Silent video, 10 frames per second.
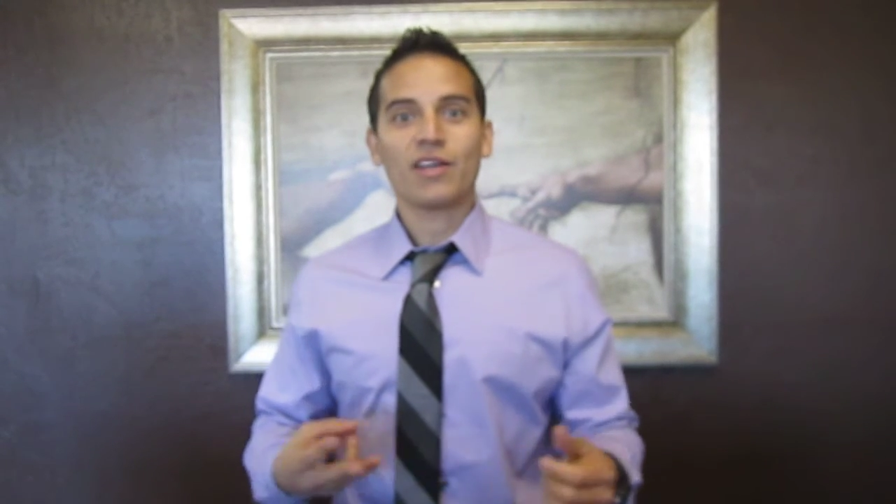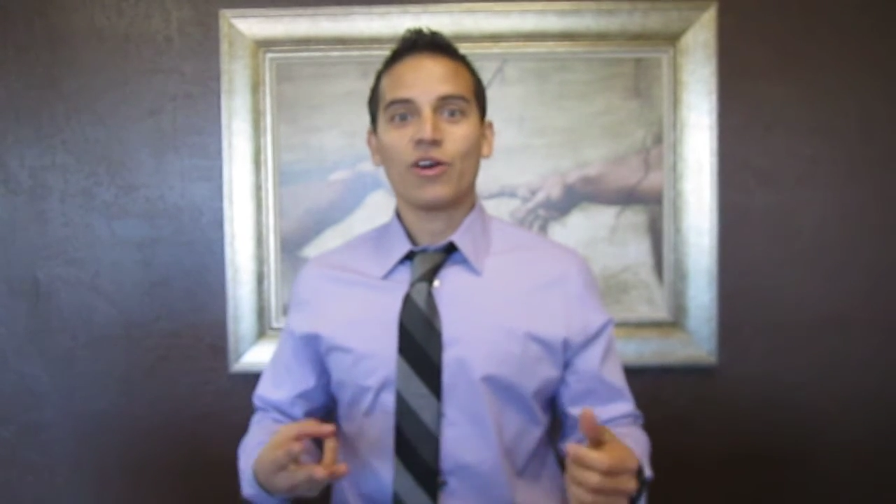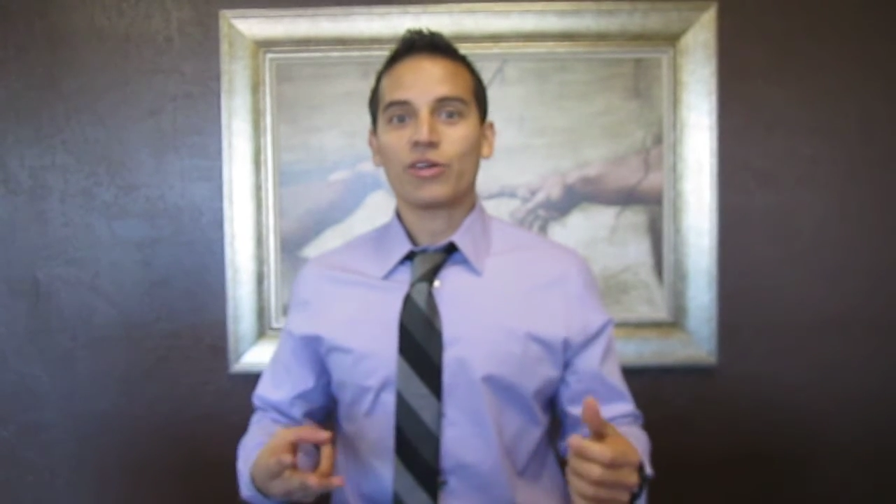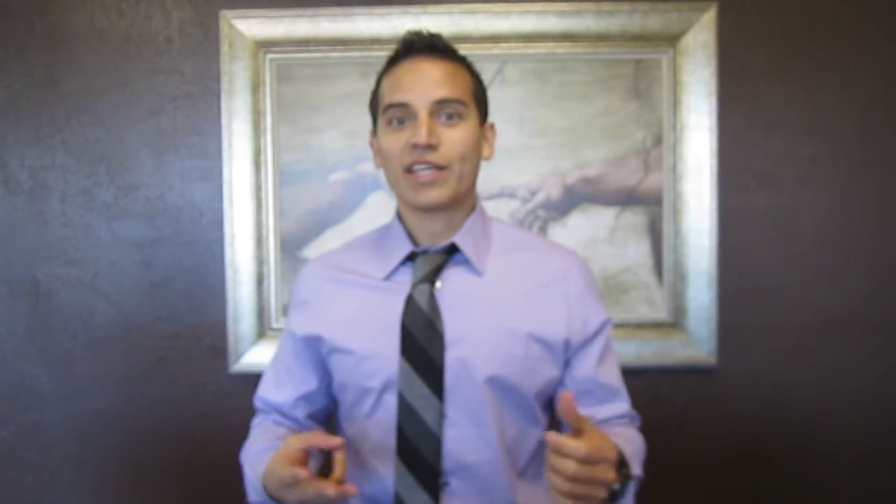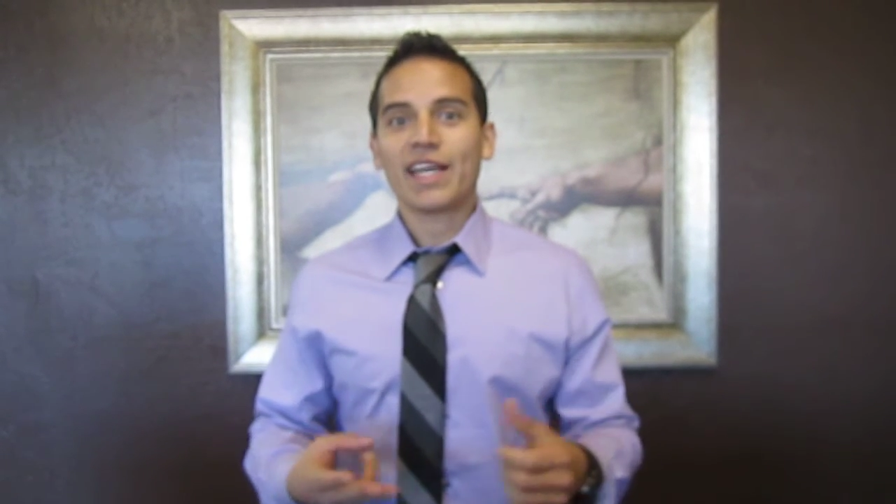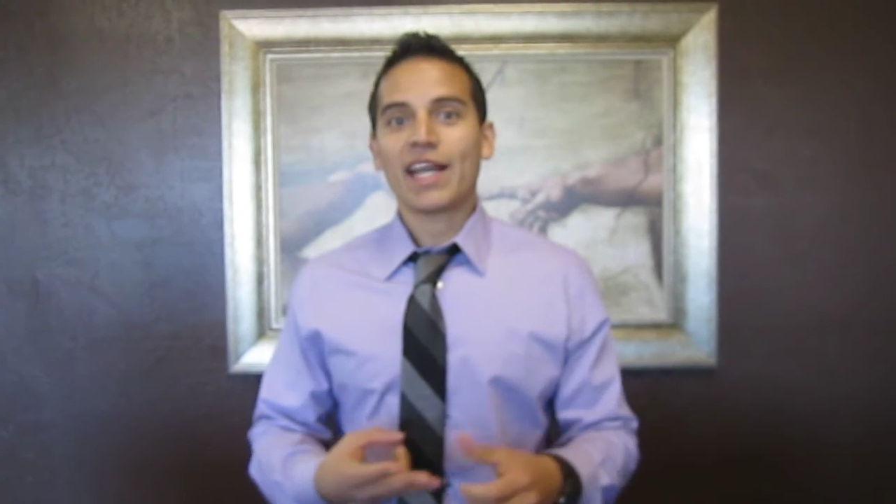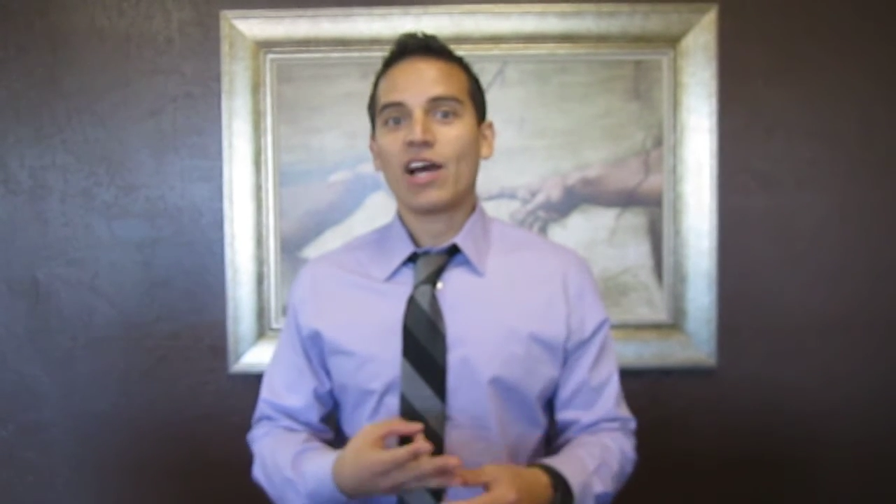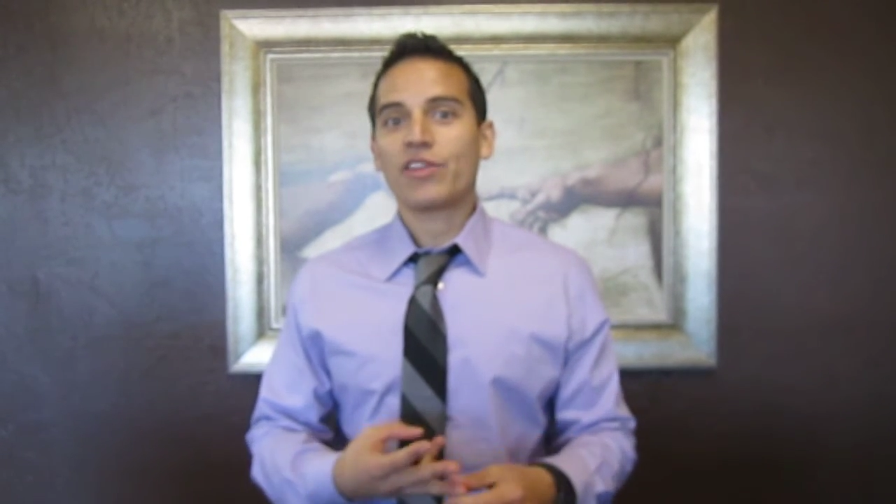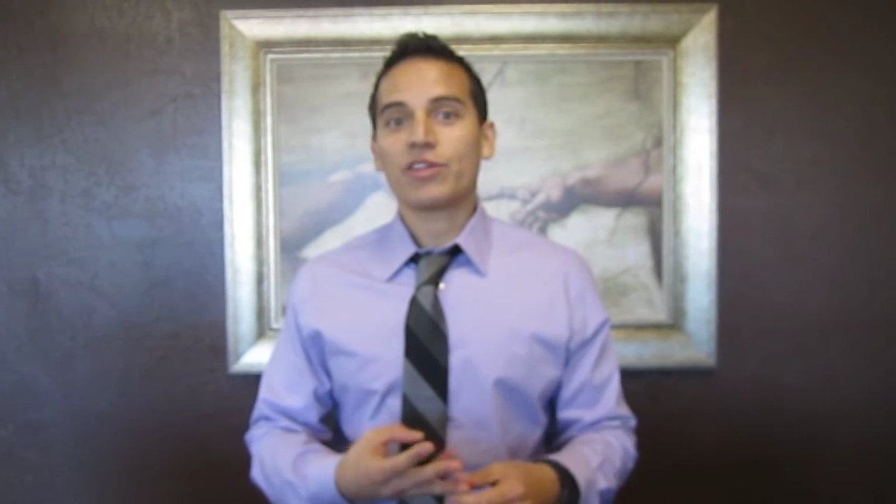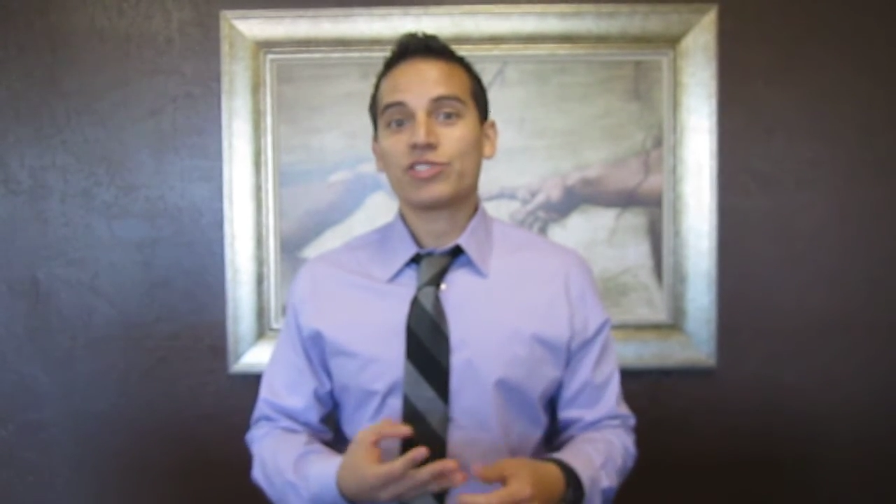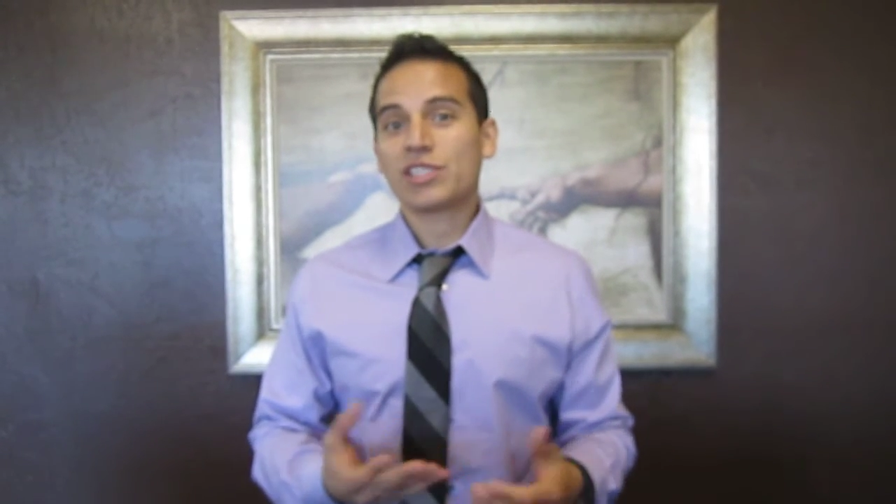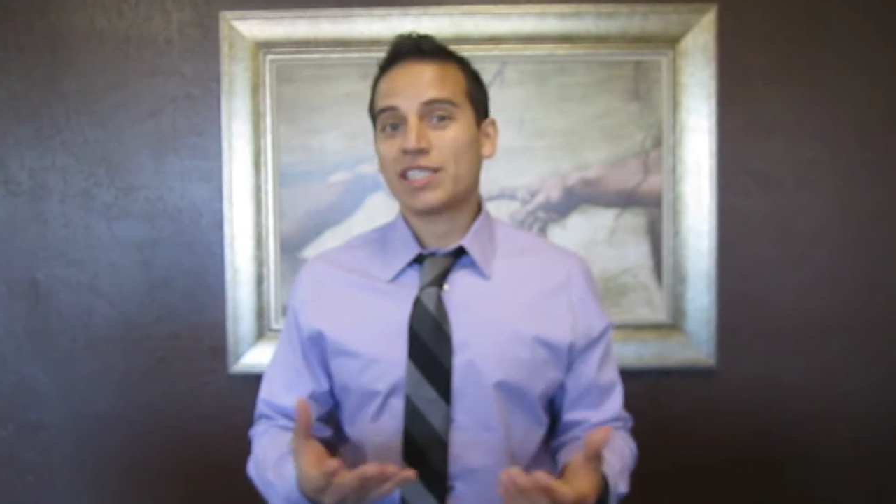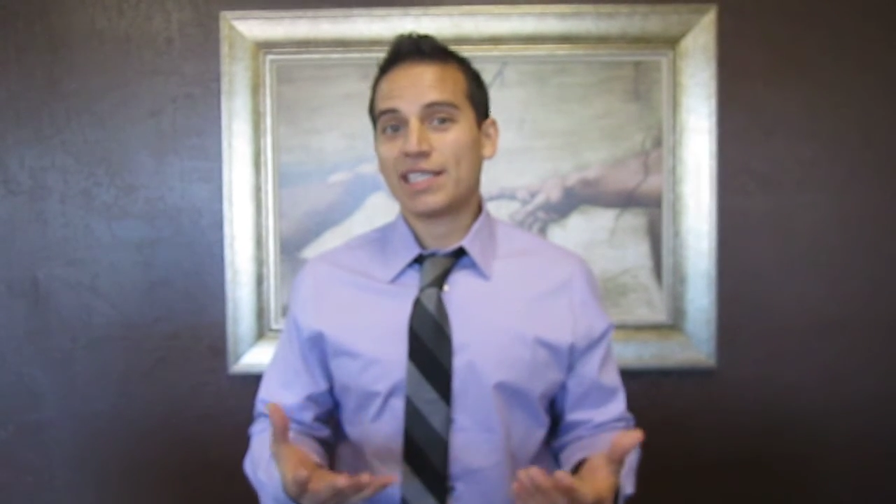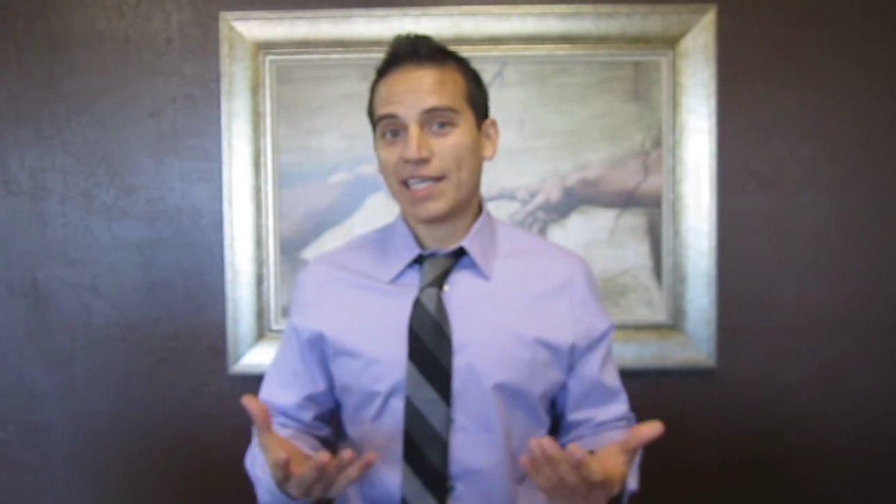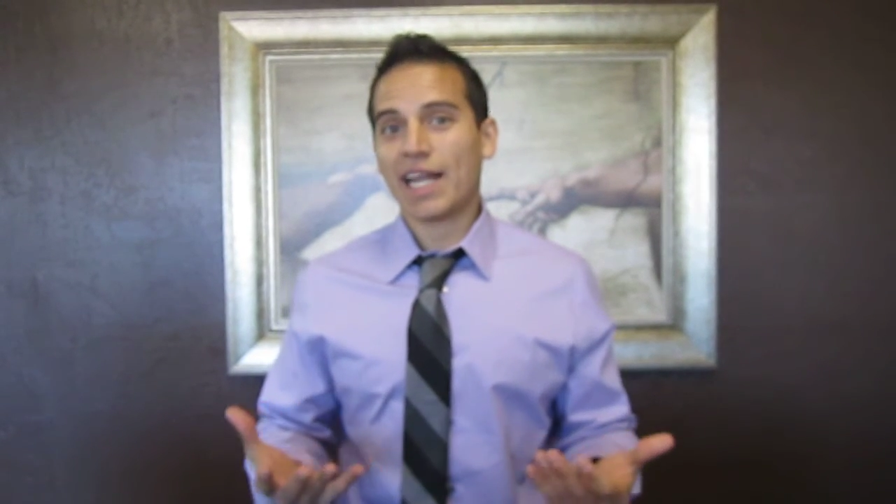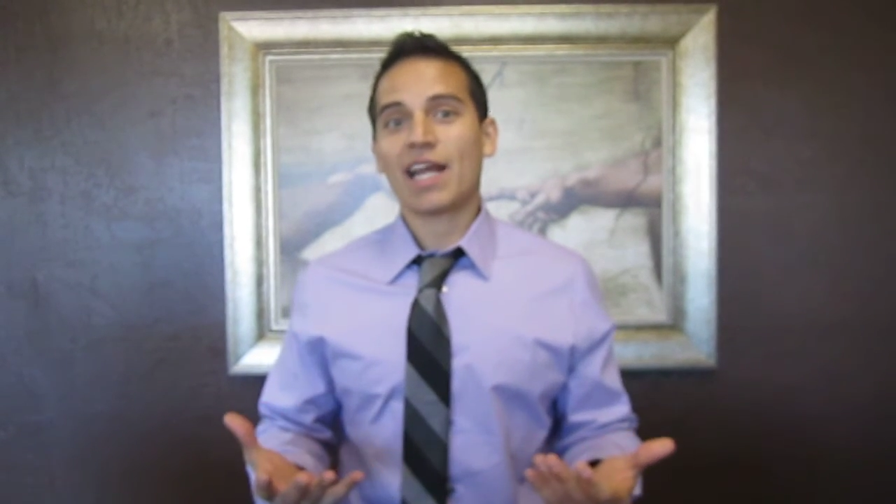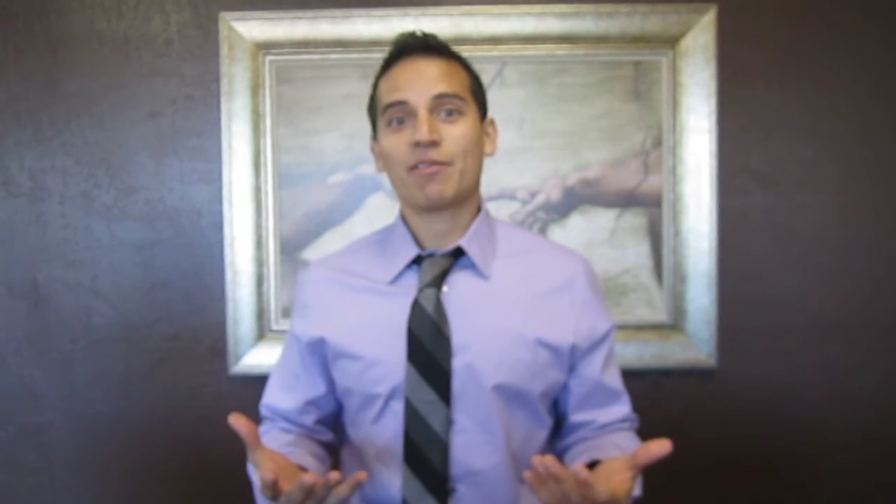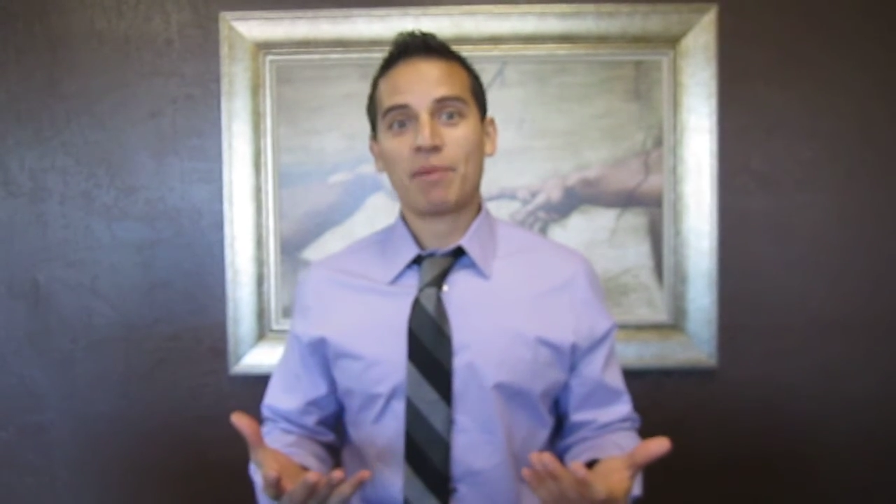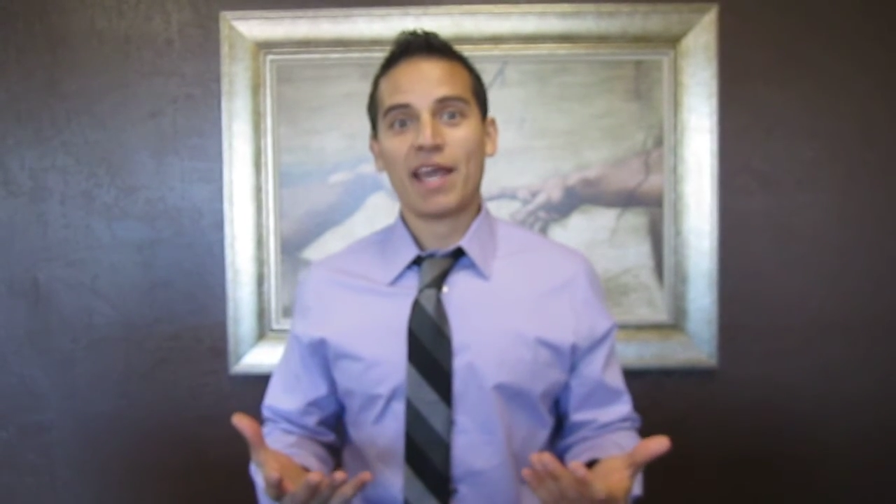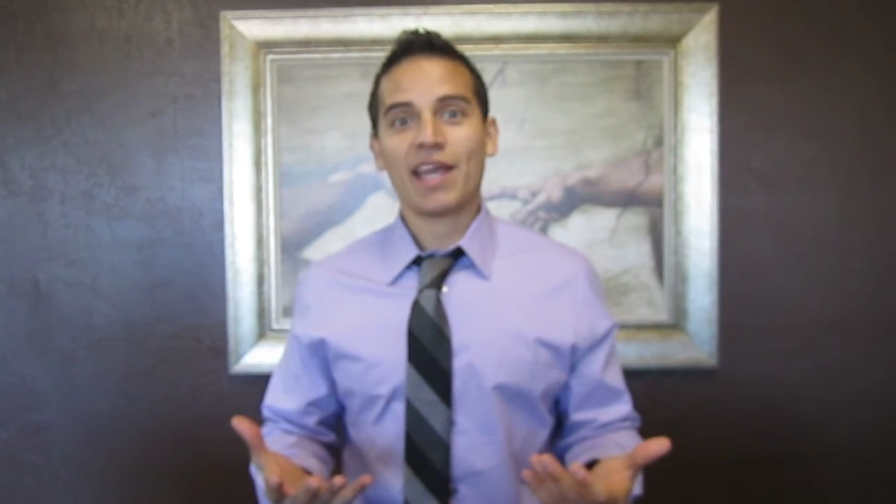or to get healthier, or just get out
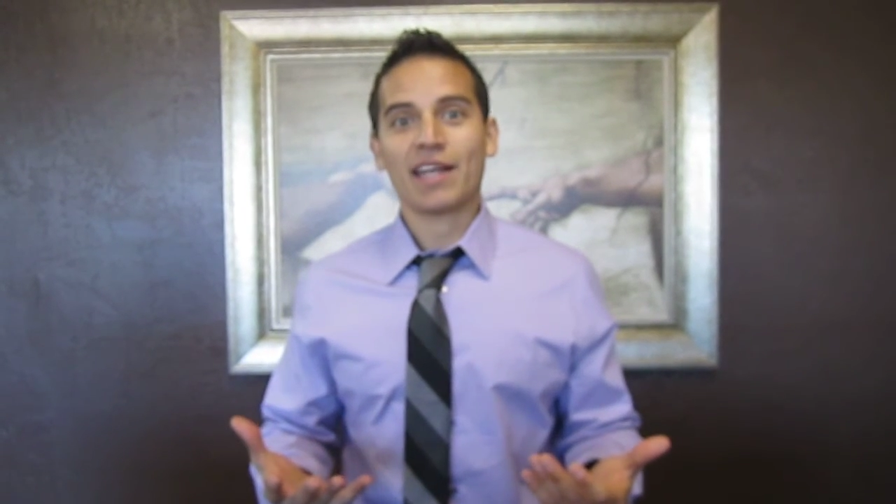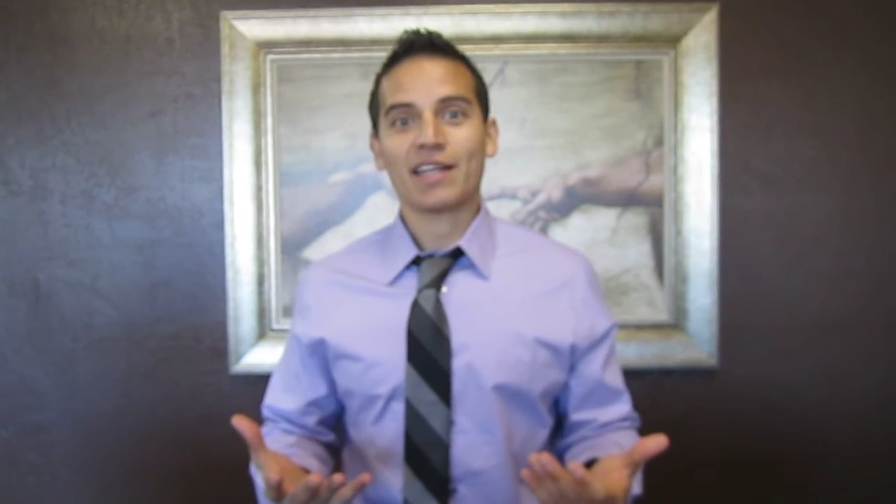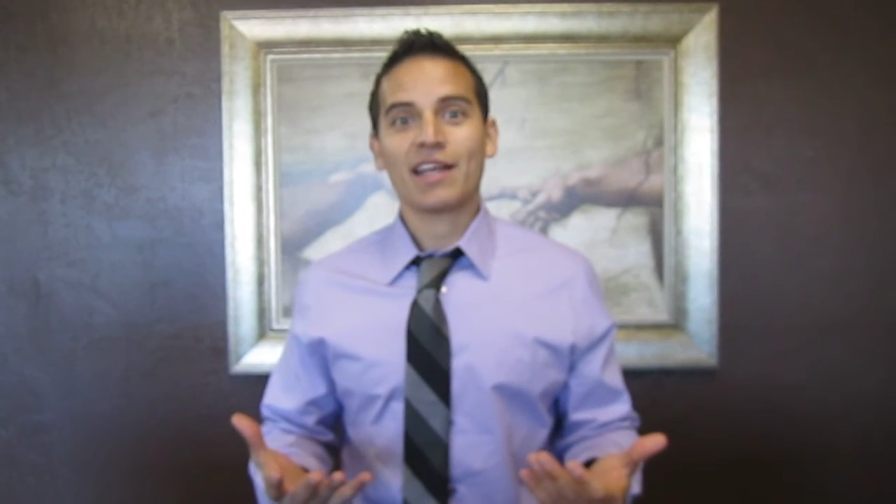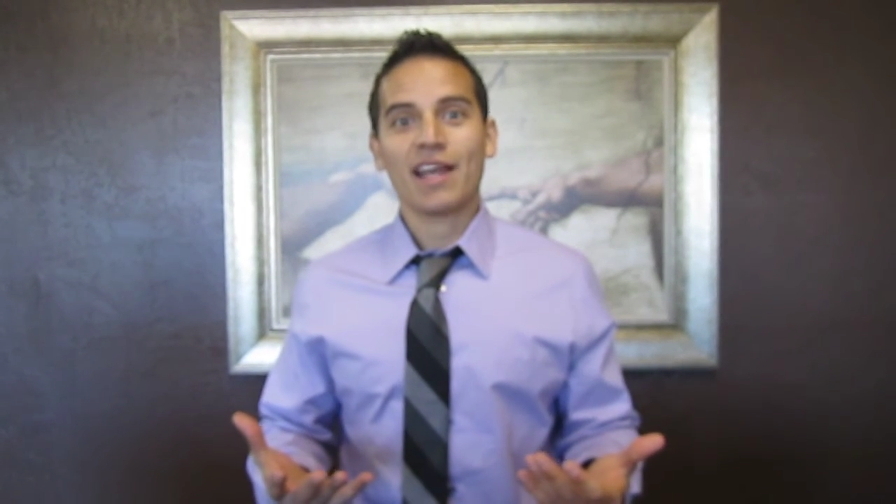of pain.